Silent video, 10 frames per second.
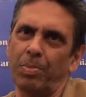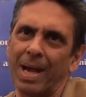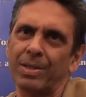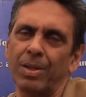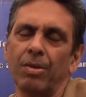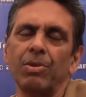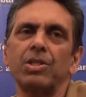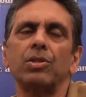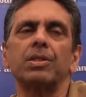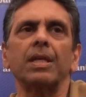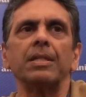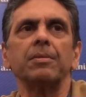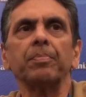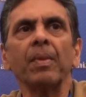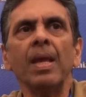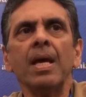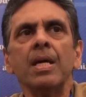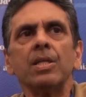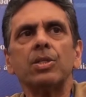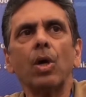back to the original sense.
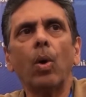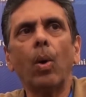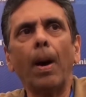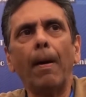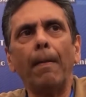So